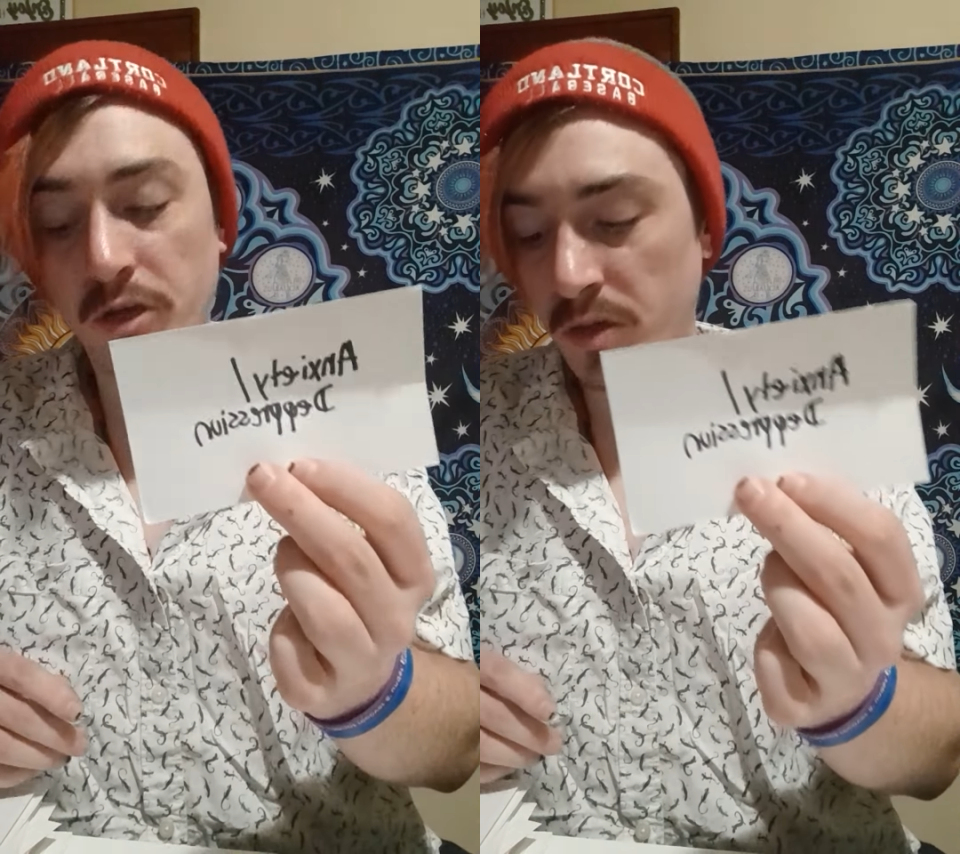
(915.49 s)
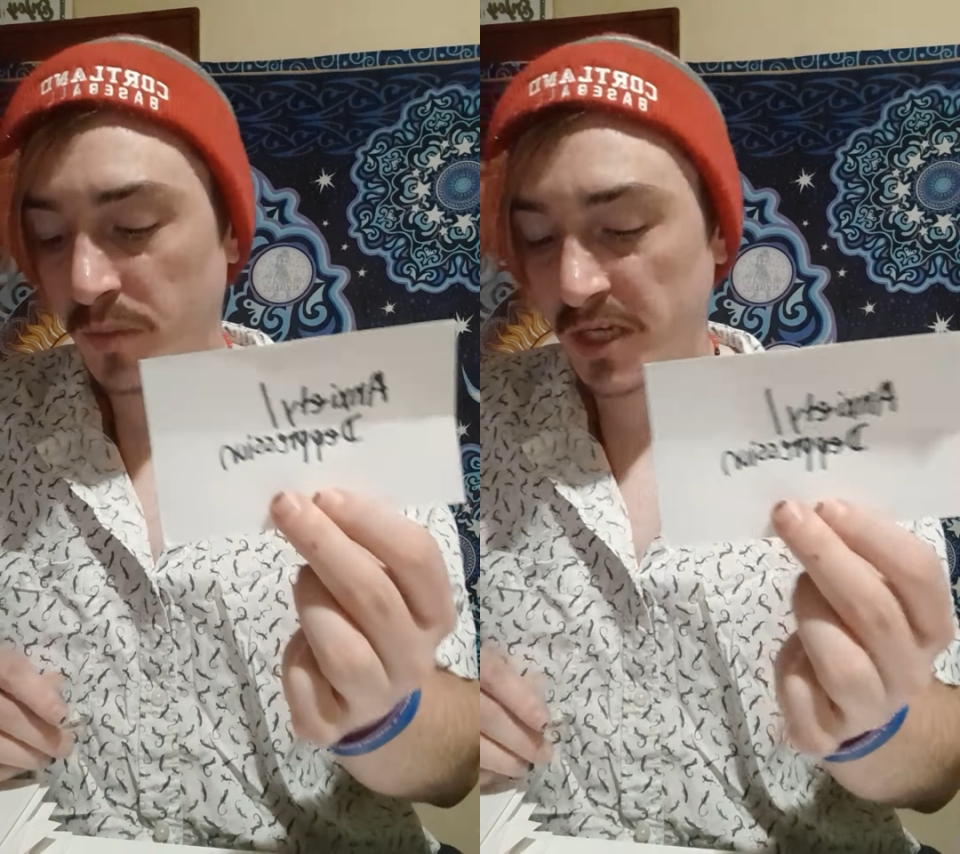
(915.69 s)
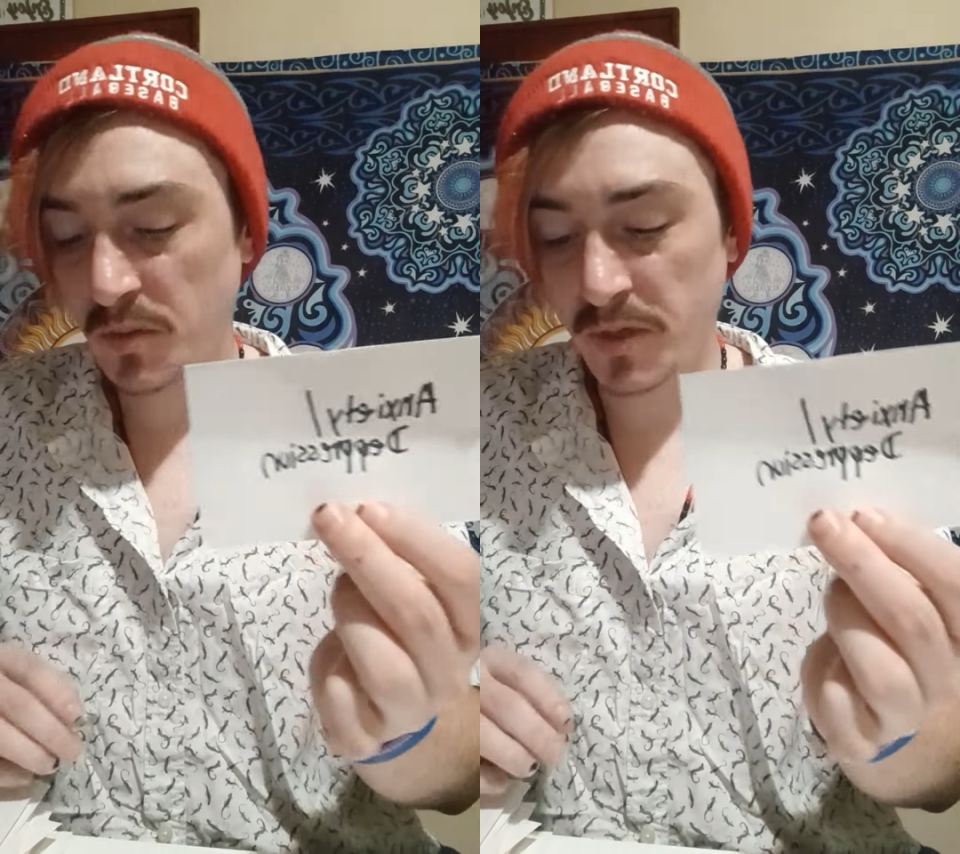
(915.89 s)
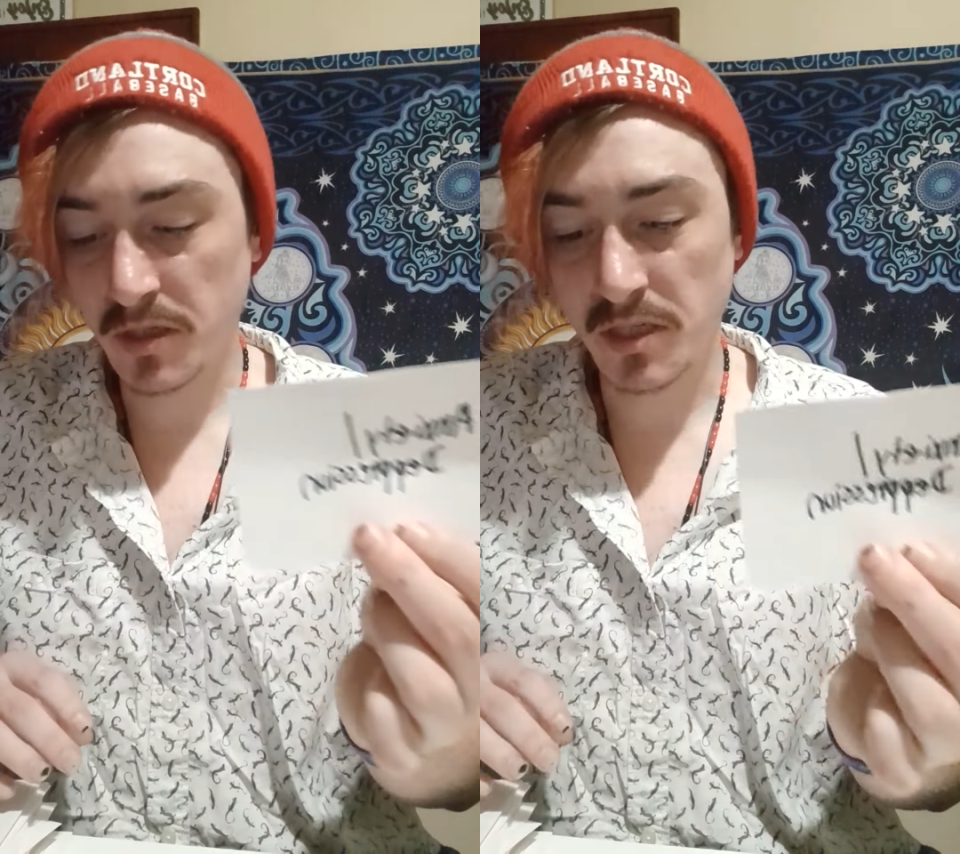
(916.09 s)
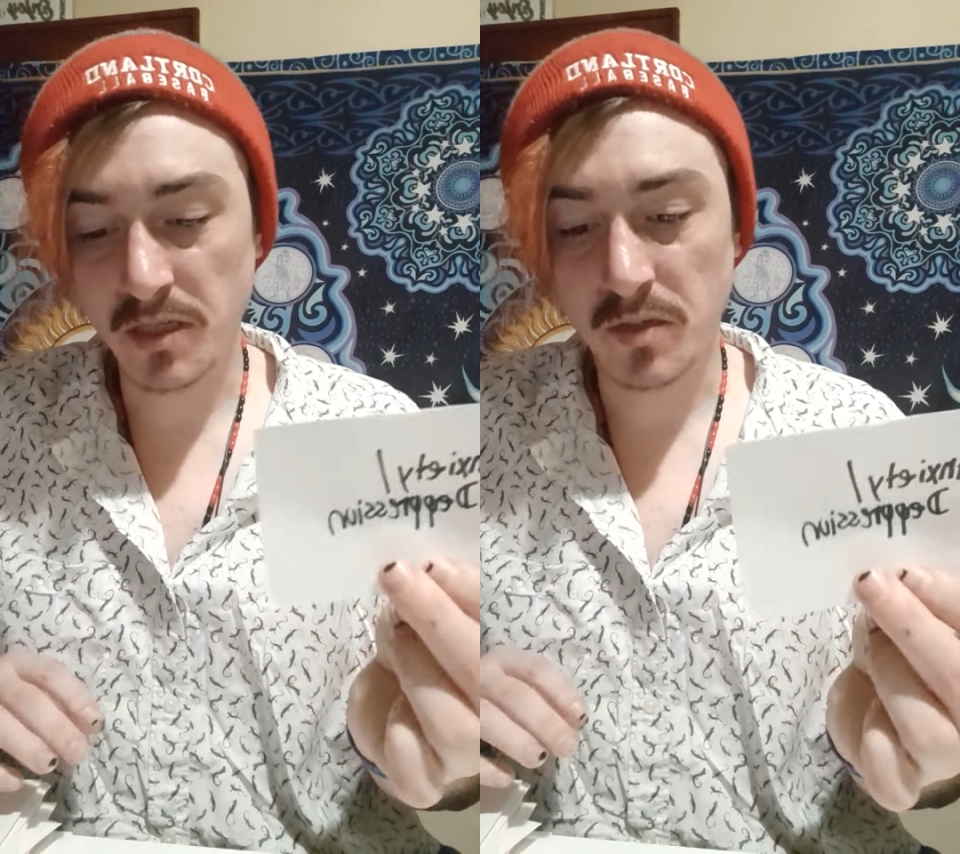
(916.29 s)
You could be
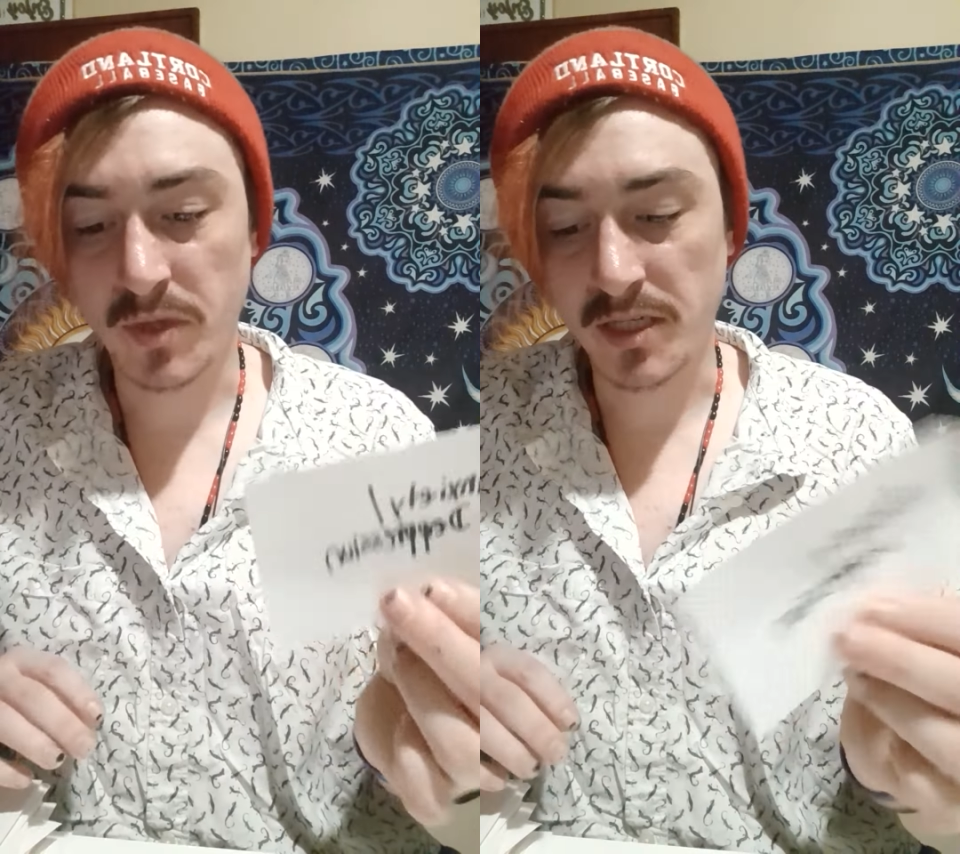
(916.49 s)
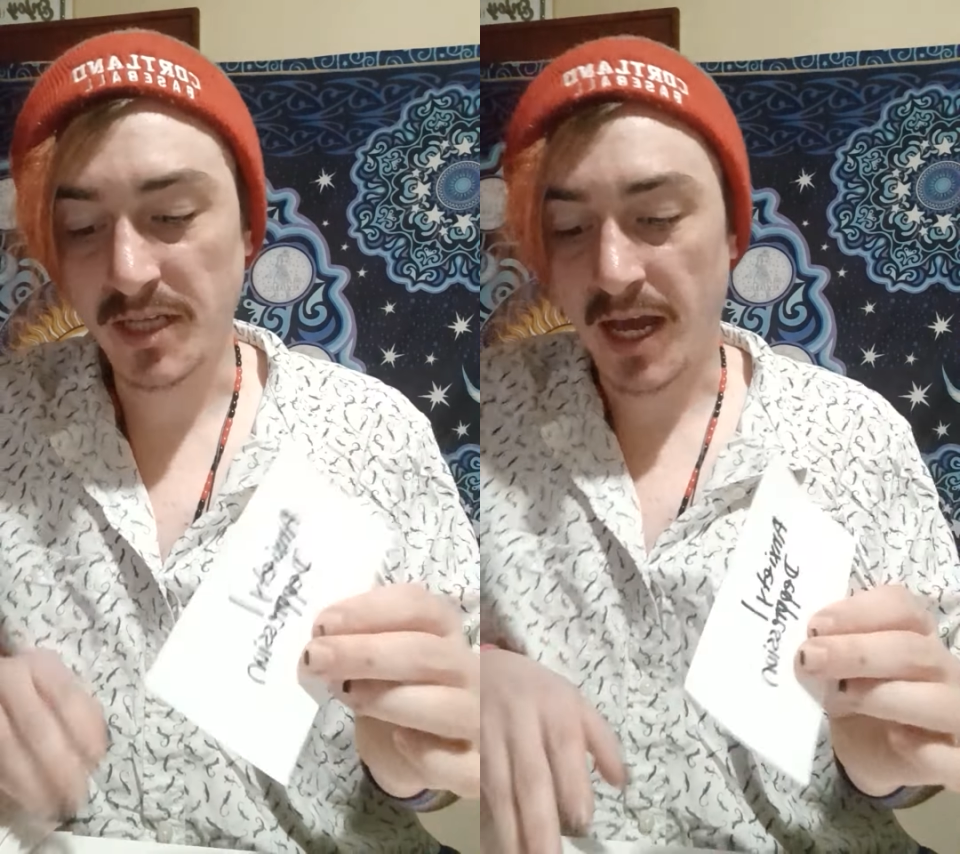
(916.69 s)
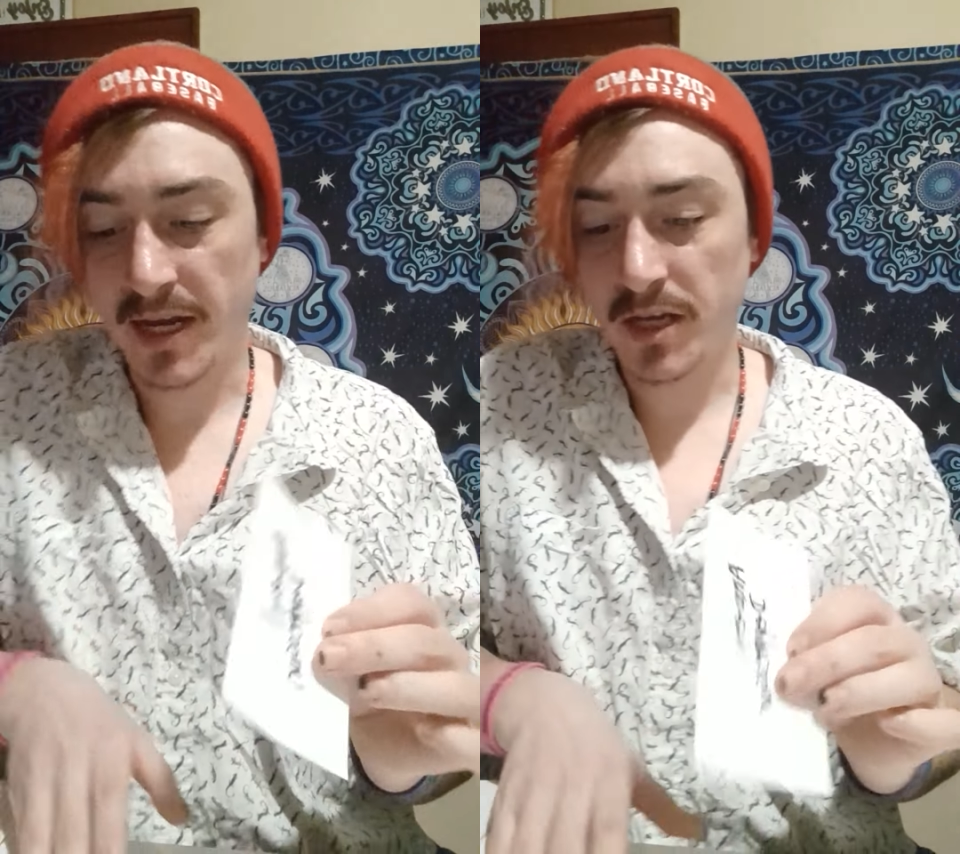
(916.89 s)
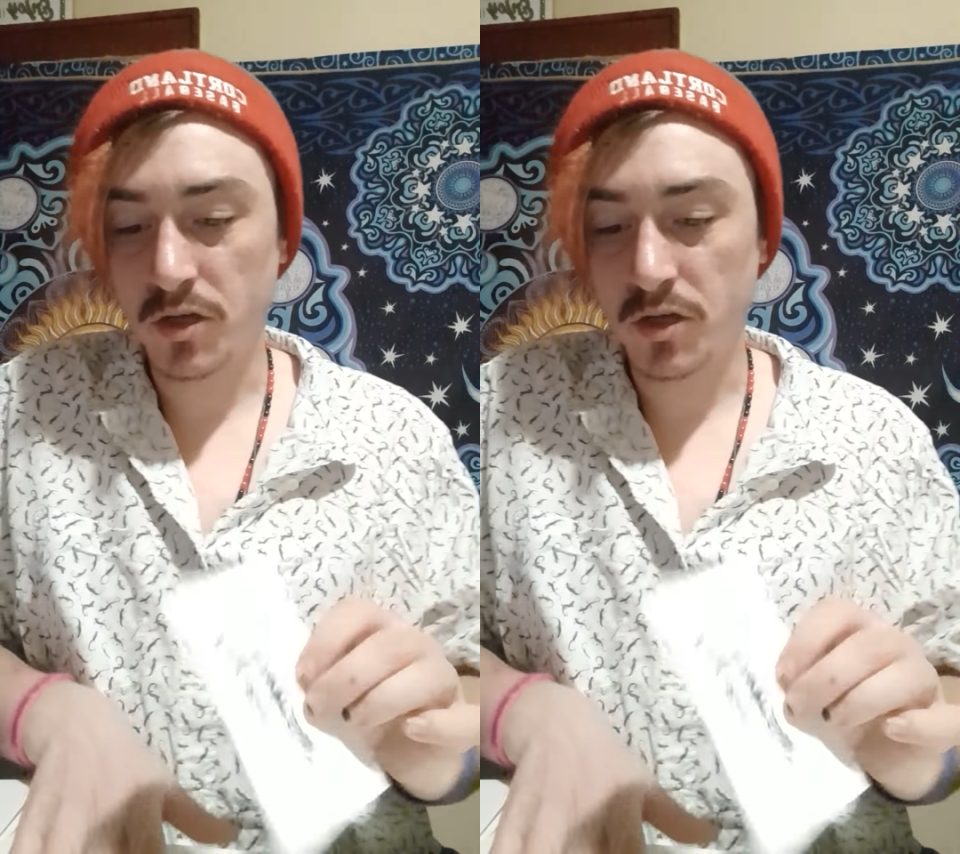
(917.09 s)
experiencing some anxiety